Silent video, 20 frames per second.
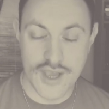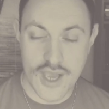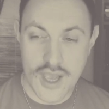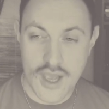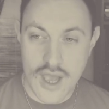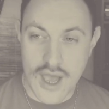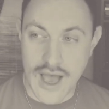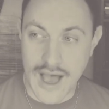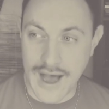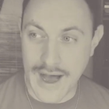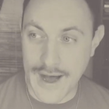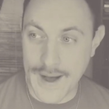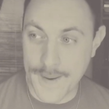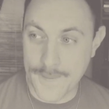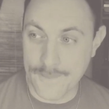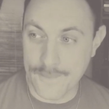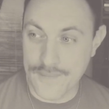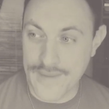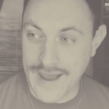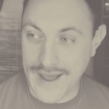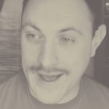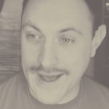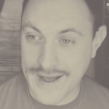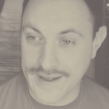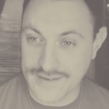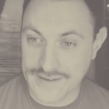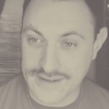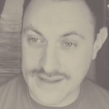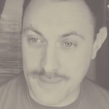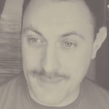and they
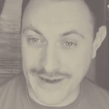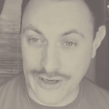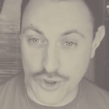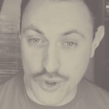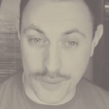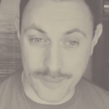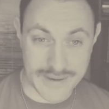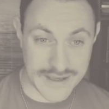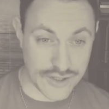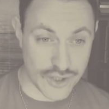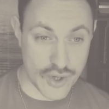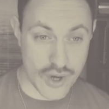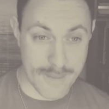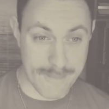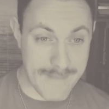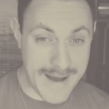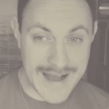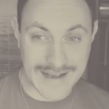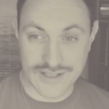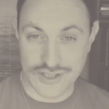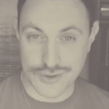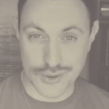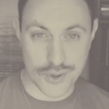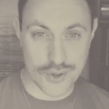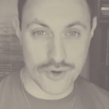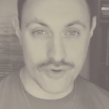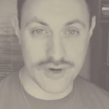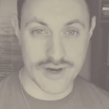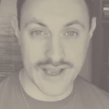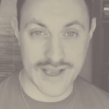might not make you a master or an
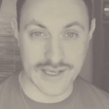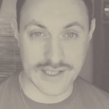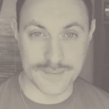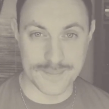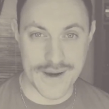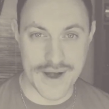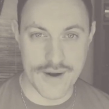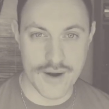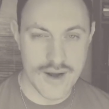expert